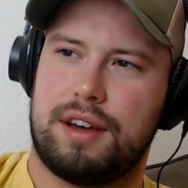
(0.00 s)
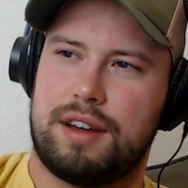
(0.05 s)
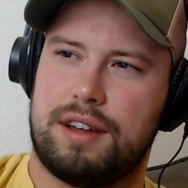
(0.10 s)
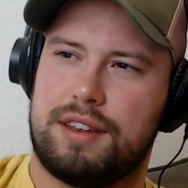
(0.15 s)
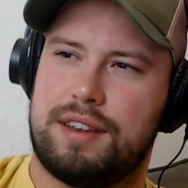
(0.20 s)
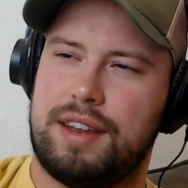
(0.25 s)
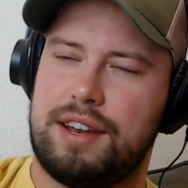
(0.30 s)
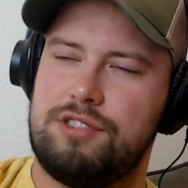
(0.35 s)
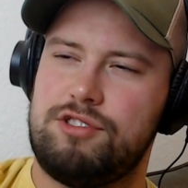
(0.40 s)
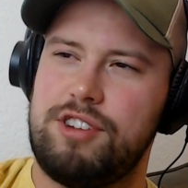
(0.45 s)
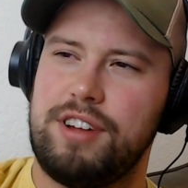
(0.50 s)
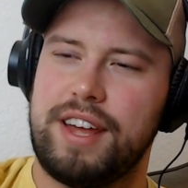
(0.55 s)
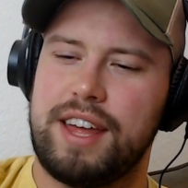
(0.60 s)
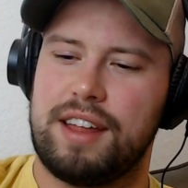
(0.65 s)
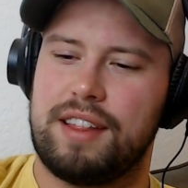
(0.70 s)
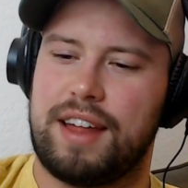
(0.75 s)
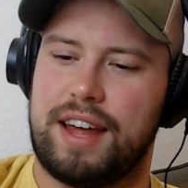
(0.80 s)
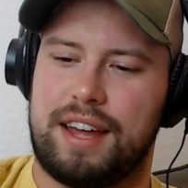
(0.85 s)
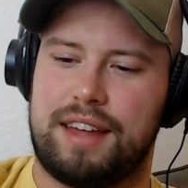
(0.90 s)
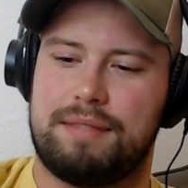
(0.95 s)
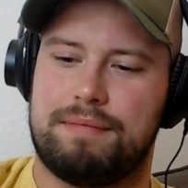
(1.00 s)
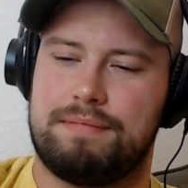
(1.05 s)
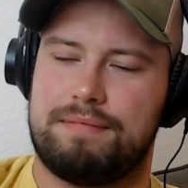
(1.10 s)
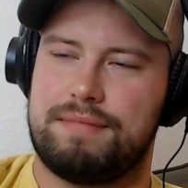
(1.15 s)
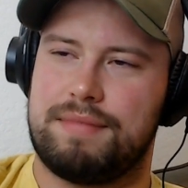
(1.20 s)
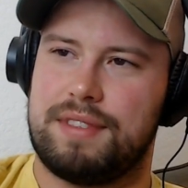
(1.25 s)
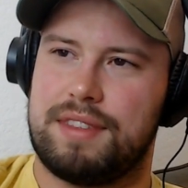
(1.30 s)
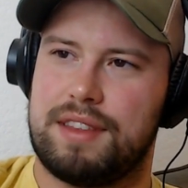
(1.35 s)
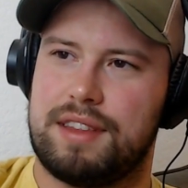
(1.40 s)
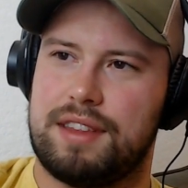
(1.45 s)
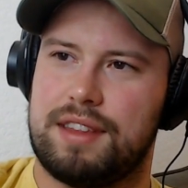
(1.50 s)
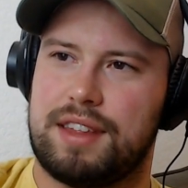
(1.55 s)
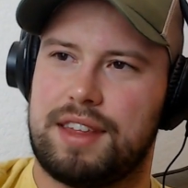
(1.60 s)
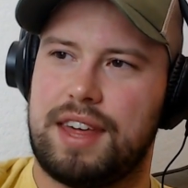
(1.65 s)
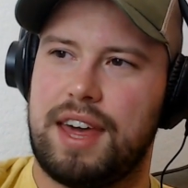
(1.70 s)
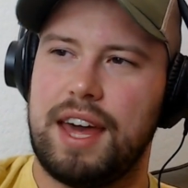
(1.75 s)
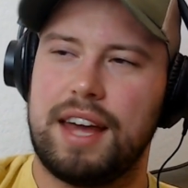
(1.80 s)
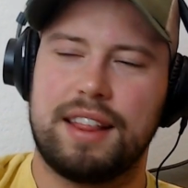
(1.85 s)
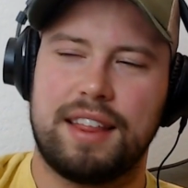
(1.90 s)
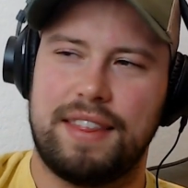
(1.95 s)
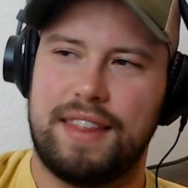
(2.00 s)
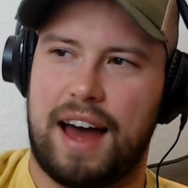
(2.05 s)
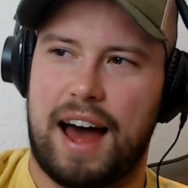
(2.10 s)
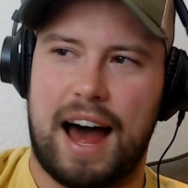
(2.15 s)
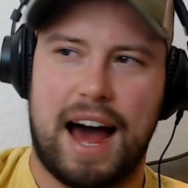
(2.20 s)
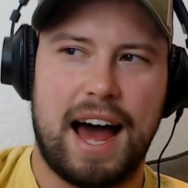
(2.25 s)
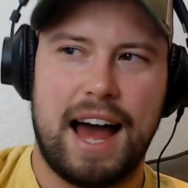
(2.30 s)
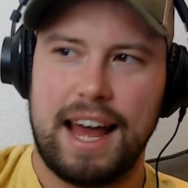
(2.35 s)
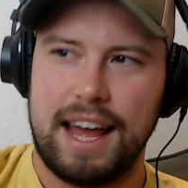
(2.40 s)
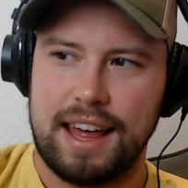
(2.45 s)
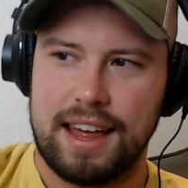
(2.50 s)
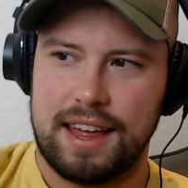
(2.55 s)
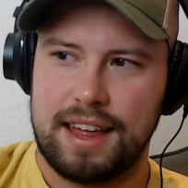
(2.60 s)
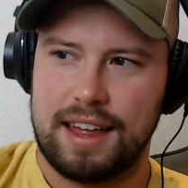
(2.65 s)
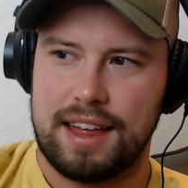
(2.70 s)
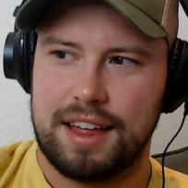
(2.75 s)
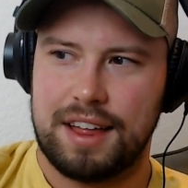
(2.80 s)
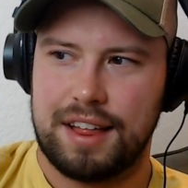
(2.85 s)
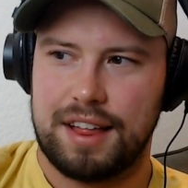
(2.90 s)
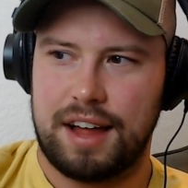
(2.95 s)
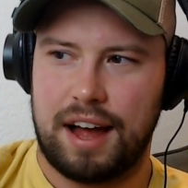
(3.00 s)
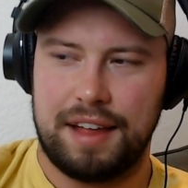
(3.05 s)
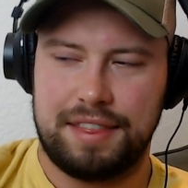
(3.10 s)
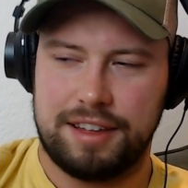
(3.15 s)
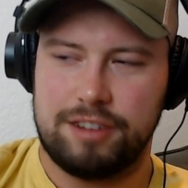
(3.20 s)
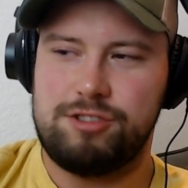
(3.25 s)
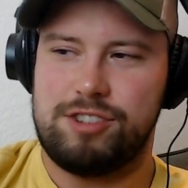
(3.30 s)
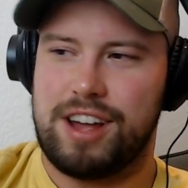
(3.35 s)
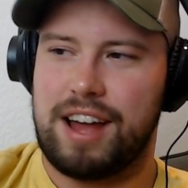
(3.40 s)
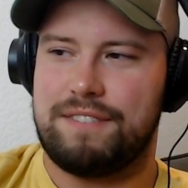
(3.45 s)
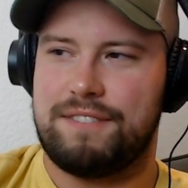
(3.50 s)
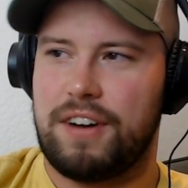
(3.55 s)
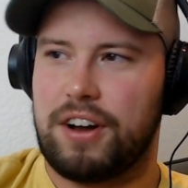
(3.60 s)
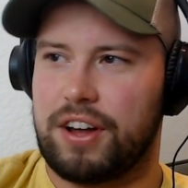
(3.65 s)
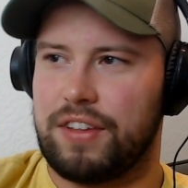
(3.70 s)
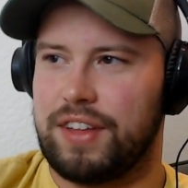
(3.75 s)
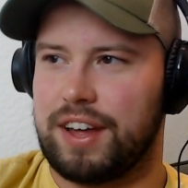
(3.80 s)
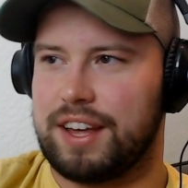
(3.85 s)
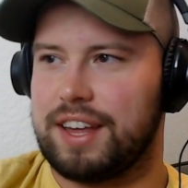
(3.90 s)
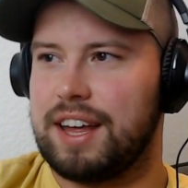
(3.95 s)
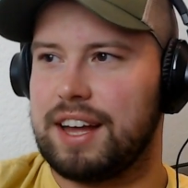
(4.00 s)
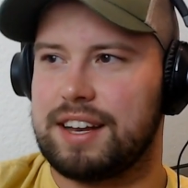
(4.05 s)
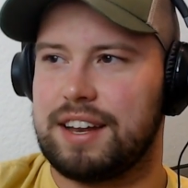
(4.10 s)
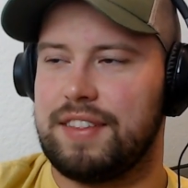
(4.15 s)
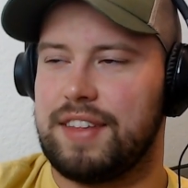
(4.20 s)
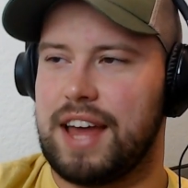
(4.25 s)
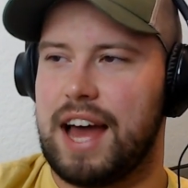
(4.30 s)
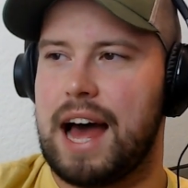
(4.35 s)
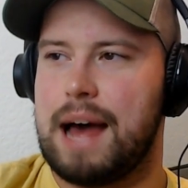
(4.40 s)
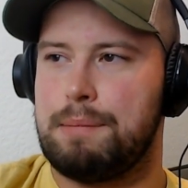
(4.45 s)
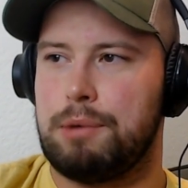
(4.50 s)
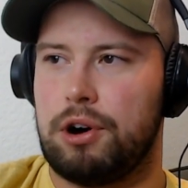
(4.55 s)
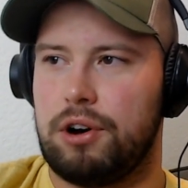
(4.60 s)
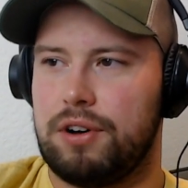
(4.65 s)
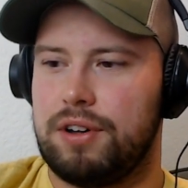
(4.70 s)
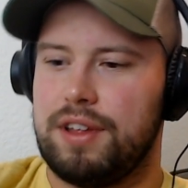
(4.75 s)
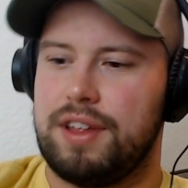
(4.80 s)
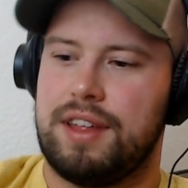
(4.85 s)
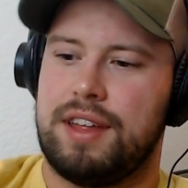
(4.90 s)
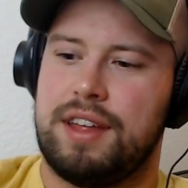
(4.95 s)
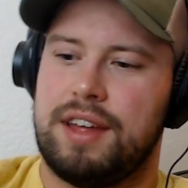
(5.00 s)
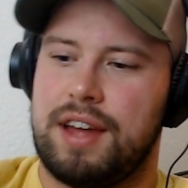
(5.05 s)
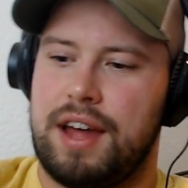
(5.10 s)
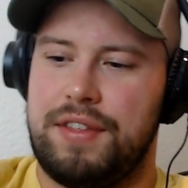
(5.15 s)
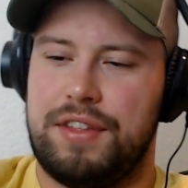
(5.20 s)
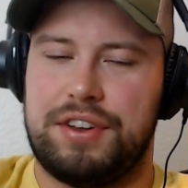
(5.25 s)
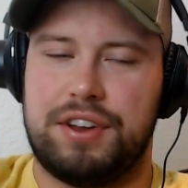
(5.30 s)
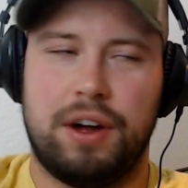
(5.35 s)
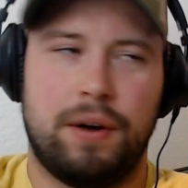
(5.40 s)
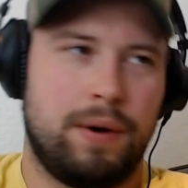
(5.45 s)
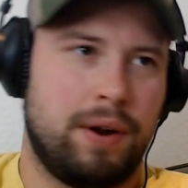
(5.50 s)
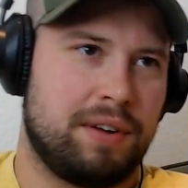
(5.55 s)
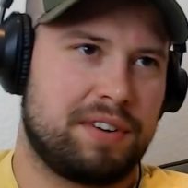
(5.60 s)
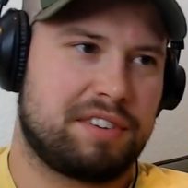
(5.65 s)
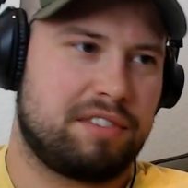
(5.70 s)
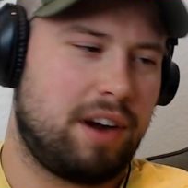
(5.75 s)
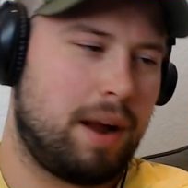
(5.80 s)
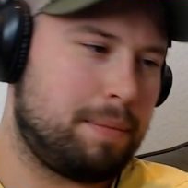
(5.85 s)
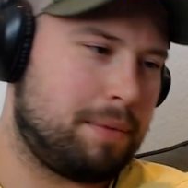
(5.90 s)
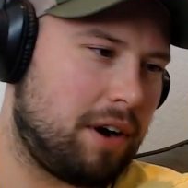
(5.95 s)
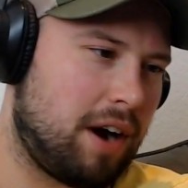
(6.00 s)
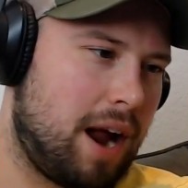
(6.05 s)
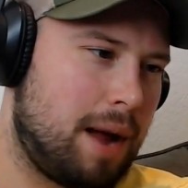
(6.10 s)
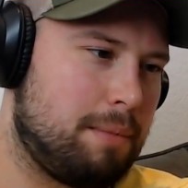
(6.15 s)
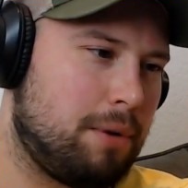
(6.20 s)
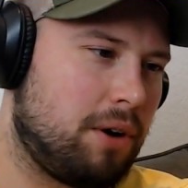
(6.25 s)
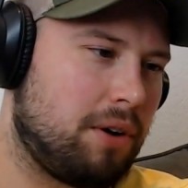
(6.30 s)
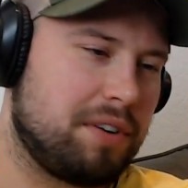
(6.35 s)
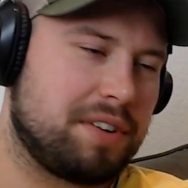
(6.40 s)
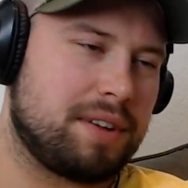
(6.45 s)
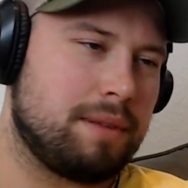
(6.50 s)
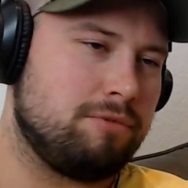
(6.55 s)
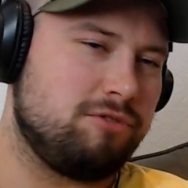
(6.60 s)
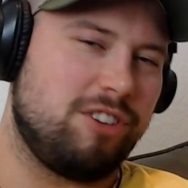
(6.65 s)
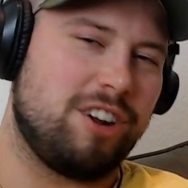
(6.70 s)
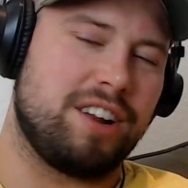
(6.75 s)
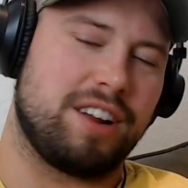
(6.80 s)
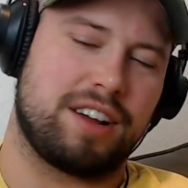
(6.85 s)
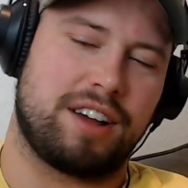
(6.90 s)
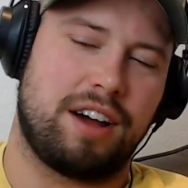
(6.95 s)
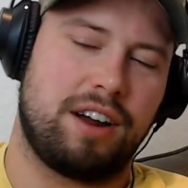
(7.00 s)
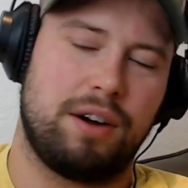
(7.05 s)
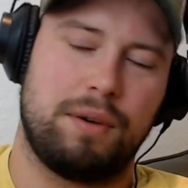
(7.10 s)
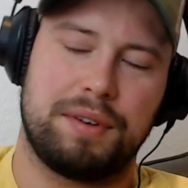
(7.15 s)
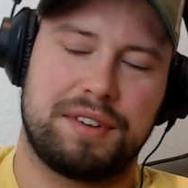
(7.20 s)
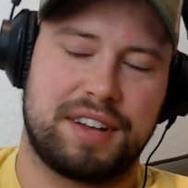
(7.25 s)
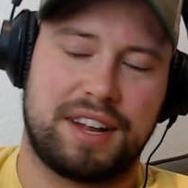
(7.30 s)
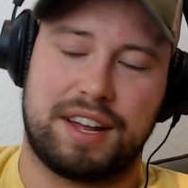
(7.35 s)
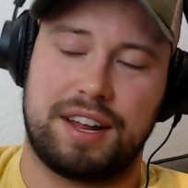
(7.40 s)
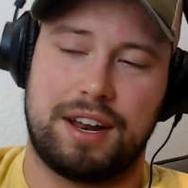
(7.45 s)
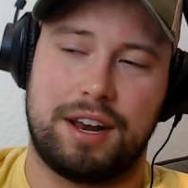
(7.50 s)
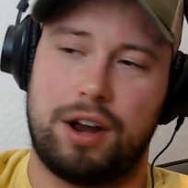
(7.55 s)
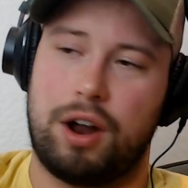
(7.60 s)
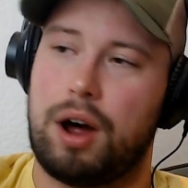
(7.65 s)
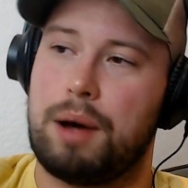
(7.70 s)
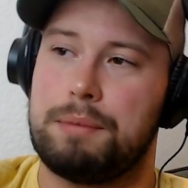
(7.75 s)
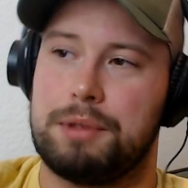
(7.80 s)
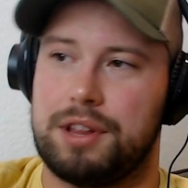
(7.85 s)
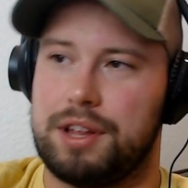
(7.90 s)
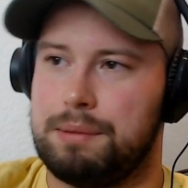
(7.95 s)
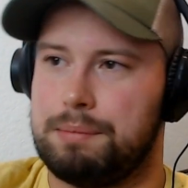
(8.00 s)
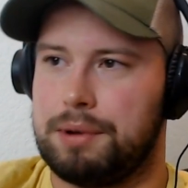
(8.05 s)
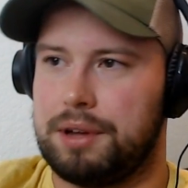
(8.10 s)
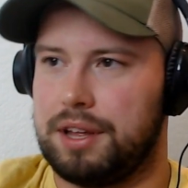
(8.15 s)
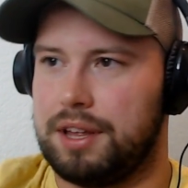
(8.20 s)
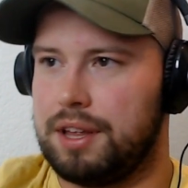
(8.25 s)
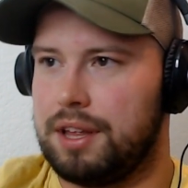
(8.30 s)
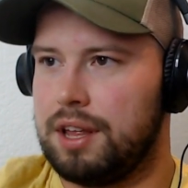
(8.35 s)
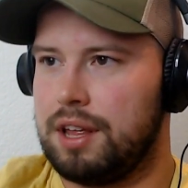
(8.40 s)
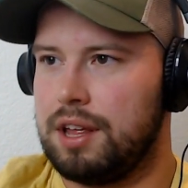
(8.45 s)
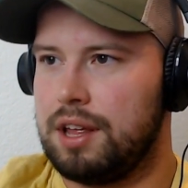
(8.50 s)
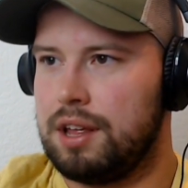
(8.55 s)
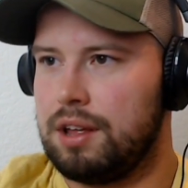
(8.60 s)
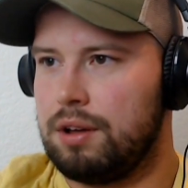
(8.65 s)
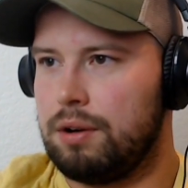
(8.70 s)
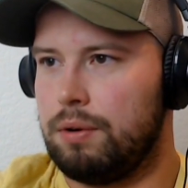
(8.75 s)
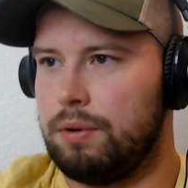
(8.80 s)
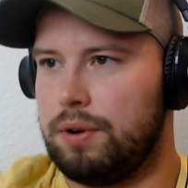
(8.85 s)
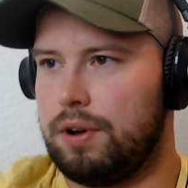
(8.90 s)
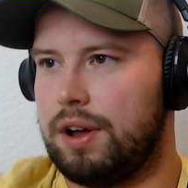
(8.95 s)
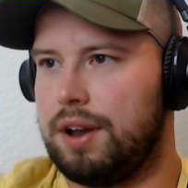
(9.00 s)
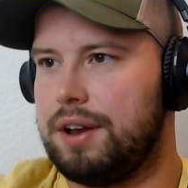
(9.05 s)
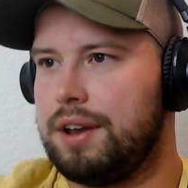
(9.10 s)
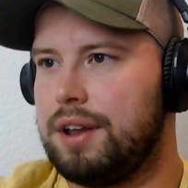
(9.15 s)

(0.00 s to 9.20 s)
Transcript: Didn't she get, kicked in the eye? I think she got fucking, kicked in the eyeball. And the toenail scraped her eyeball or some shit and it cut her. It was like an anomaly, but hold on.